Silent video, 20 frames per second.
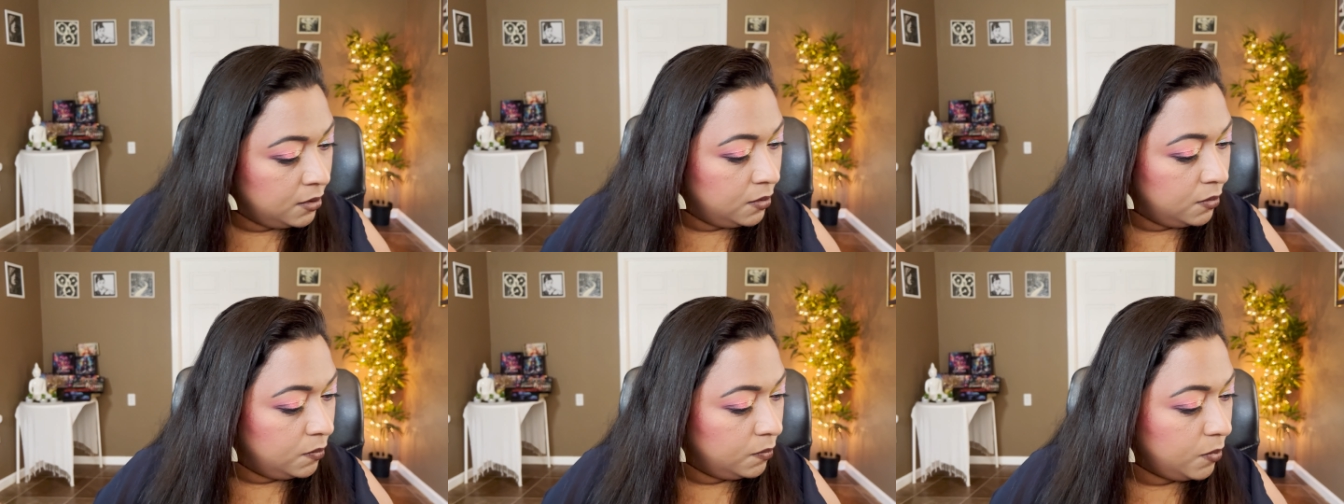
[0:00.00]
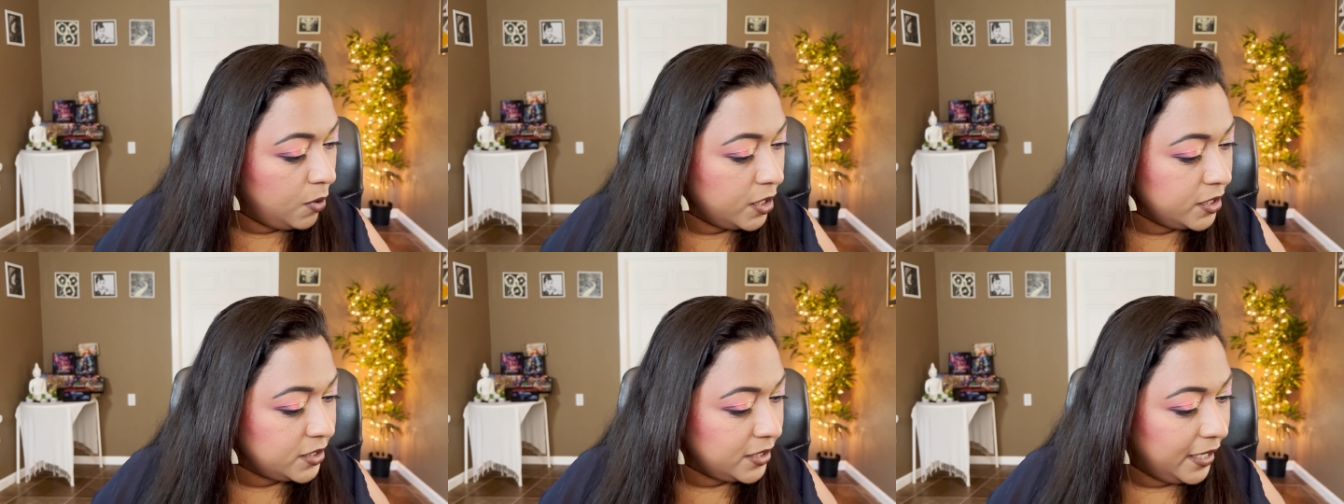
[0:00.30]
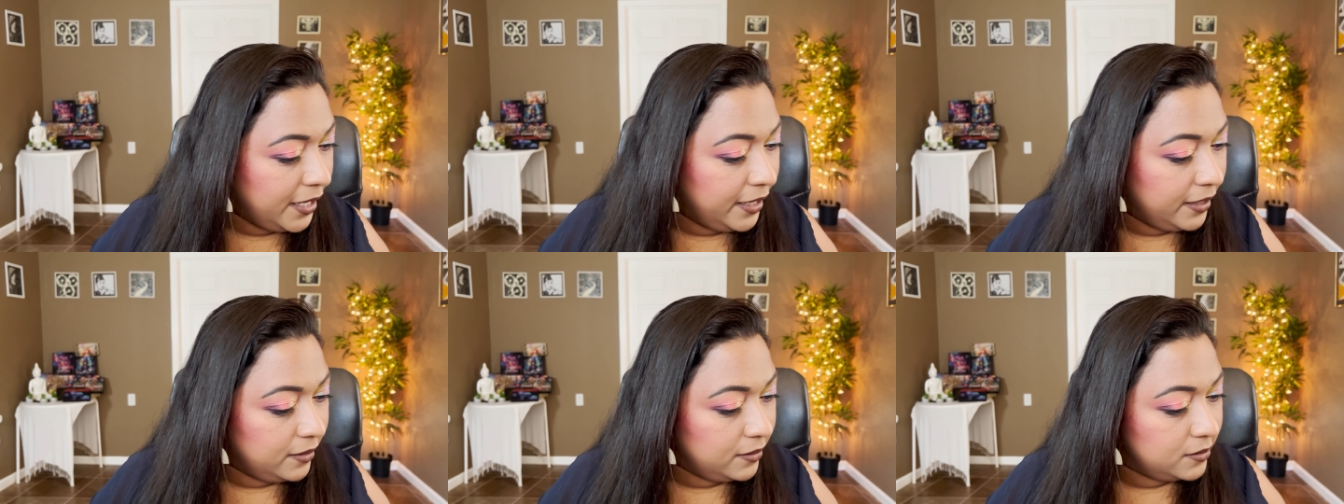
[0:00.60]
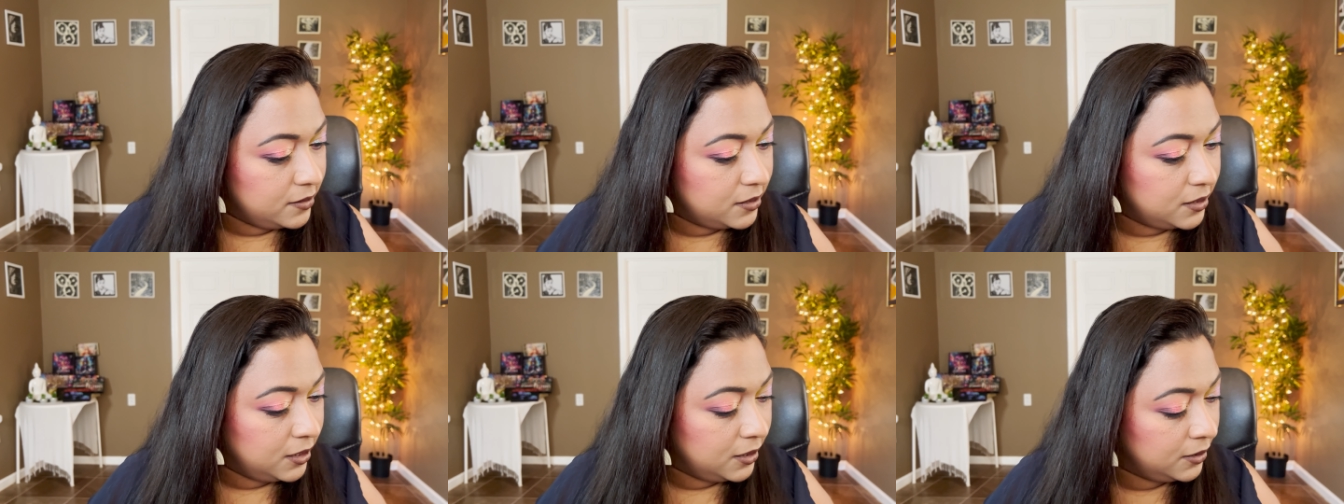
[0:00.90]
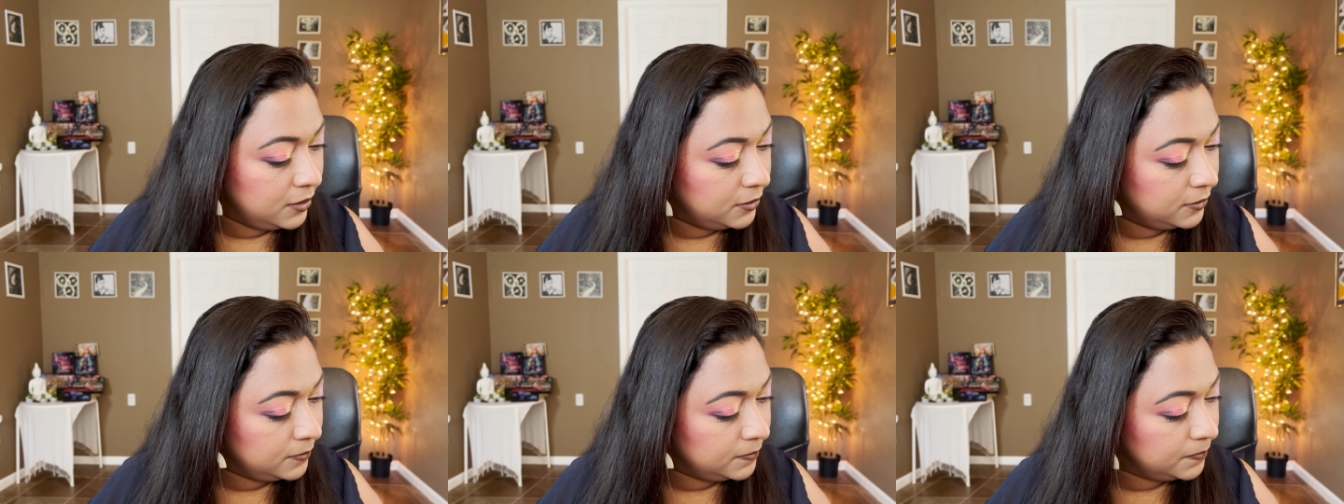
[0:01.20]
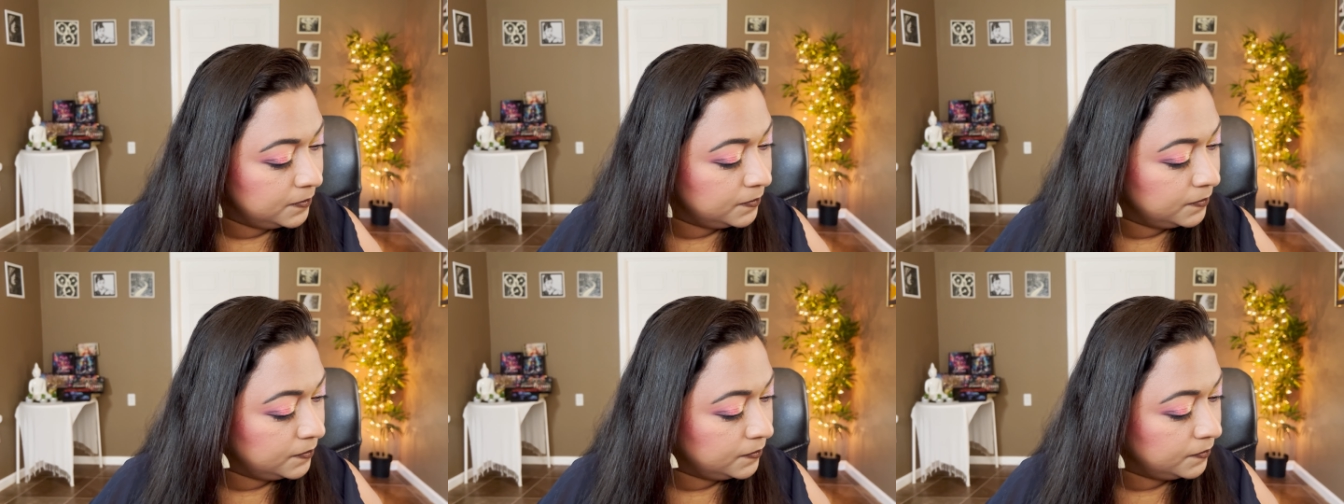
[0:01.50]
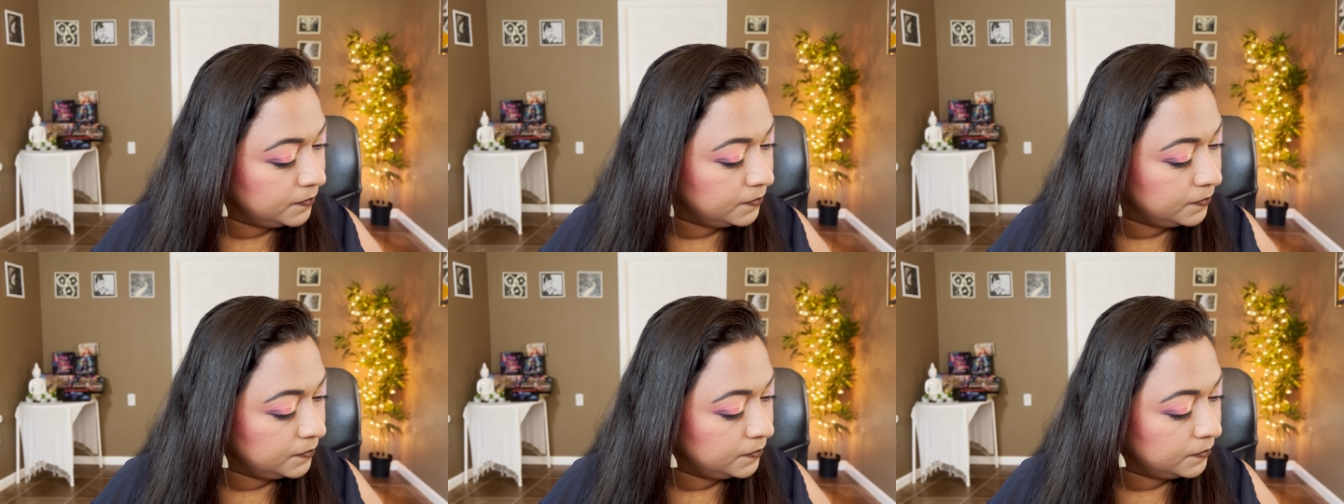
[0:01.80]
What else?
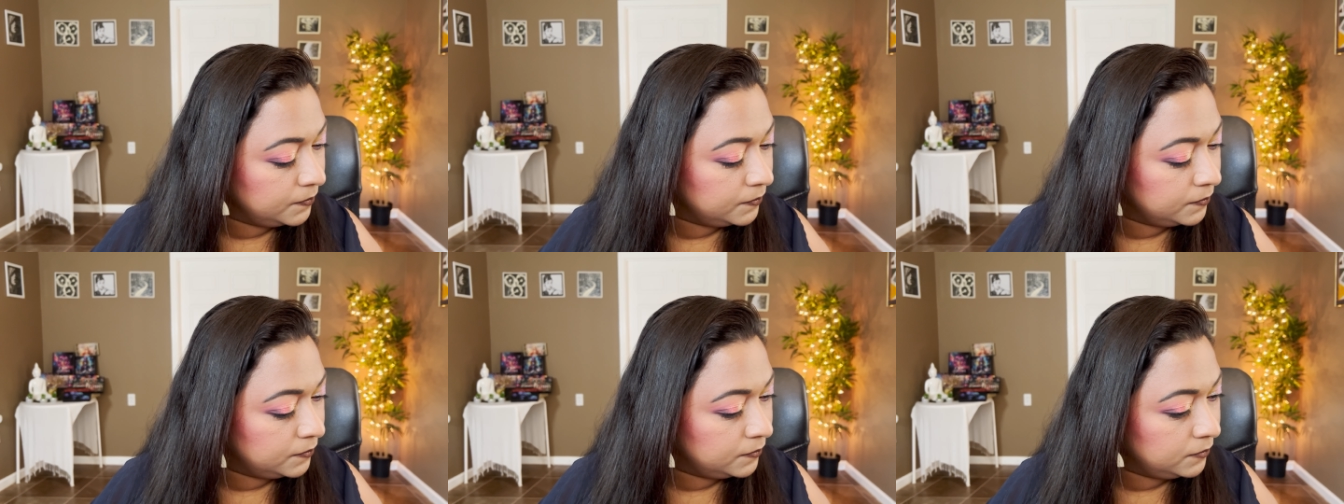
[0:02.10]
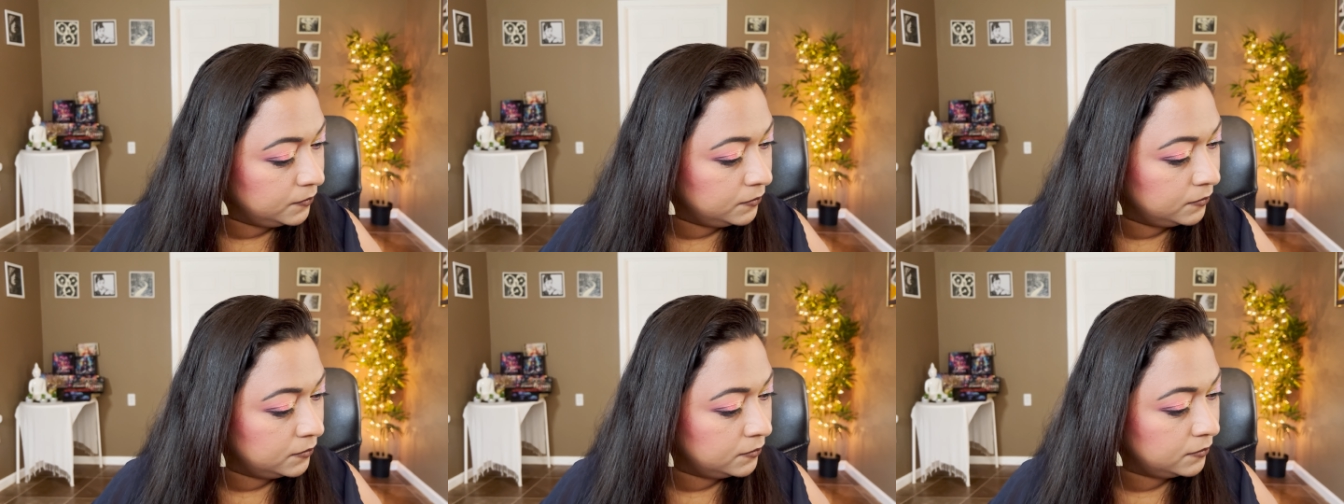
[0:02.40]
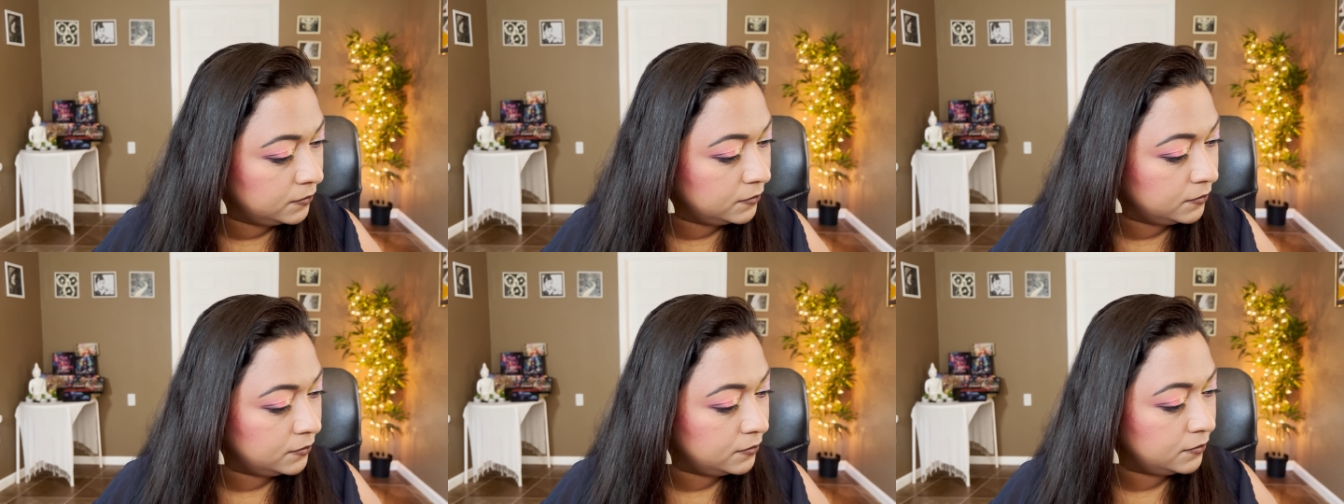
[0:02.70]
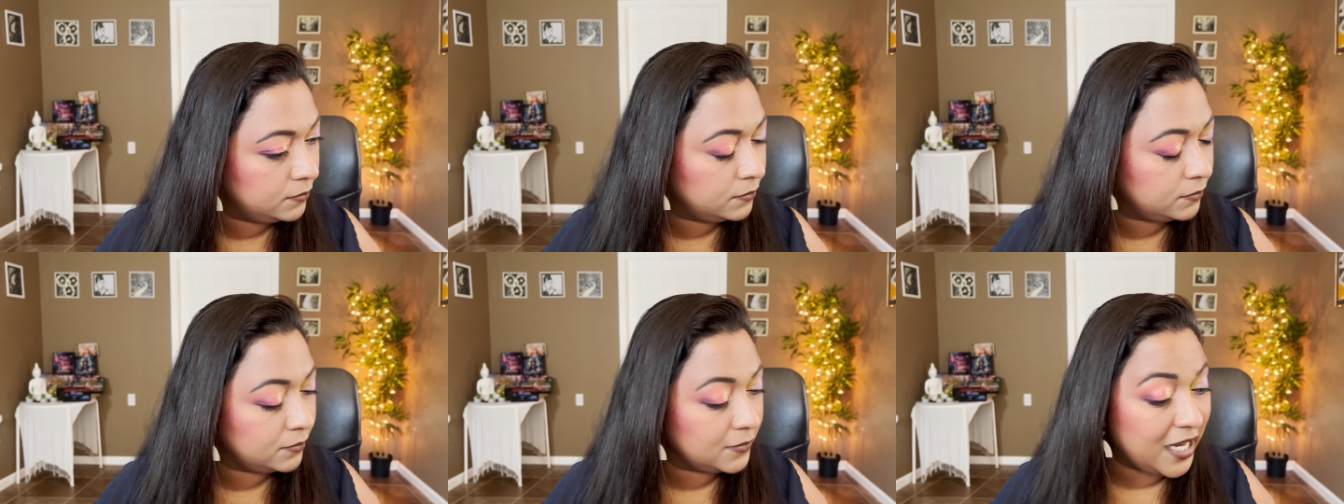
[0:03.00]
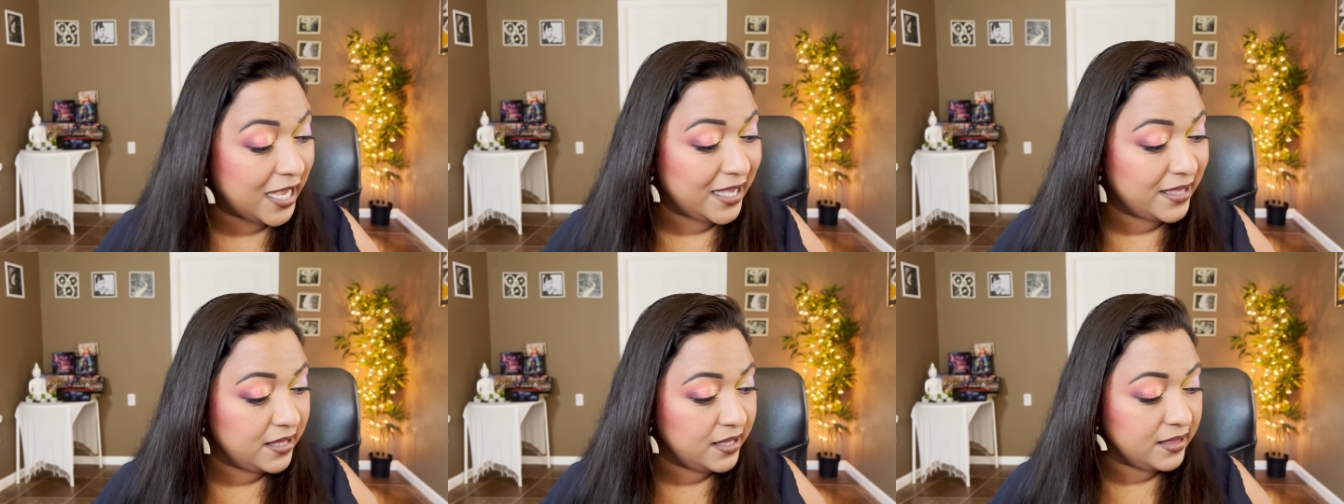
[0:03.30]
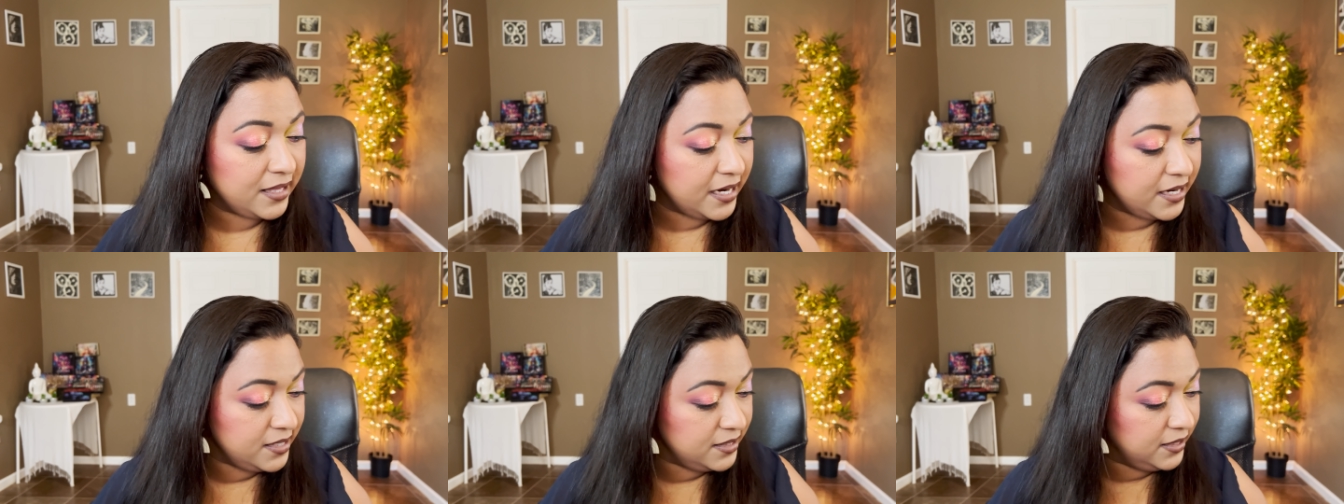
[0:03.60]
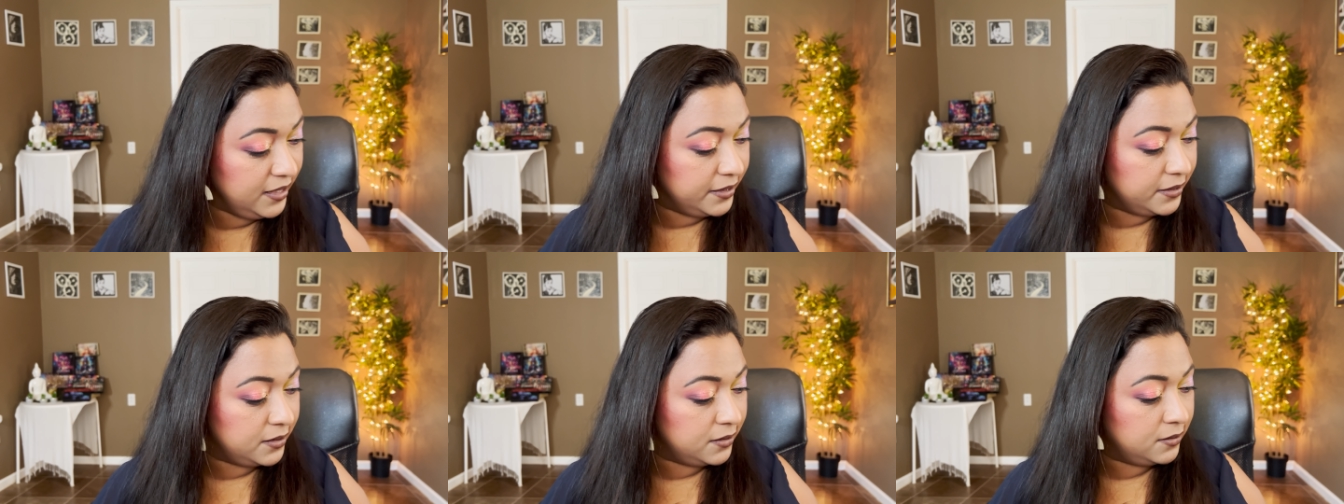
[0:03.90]
Mm, I think that is
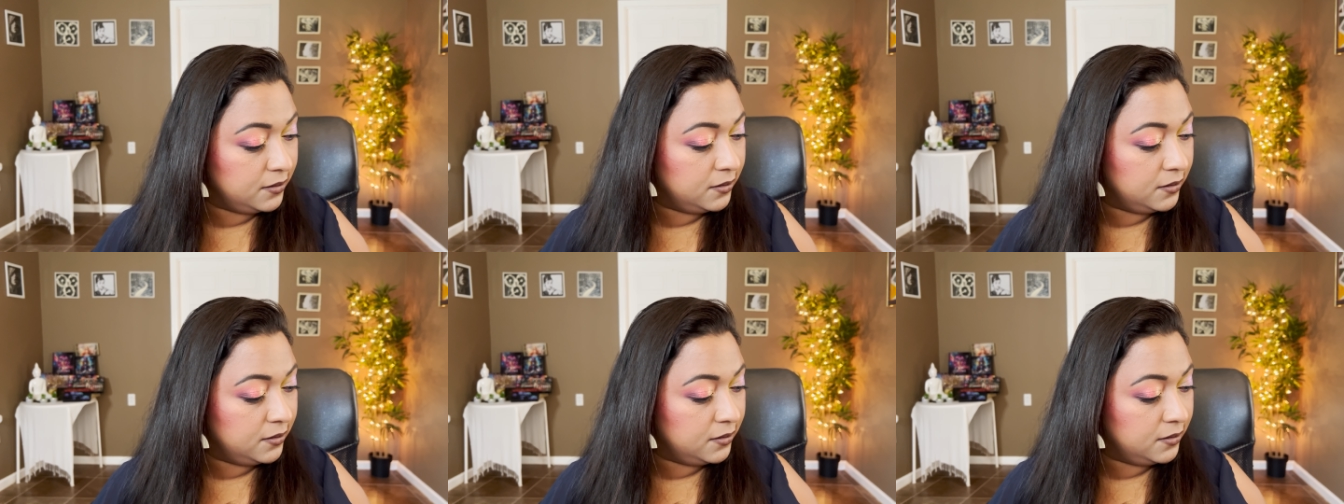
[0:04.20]
it.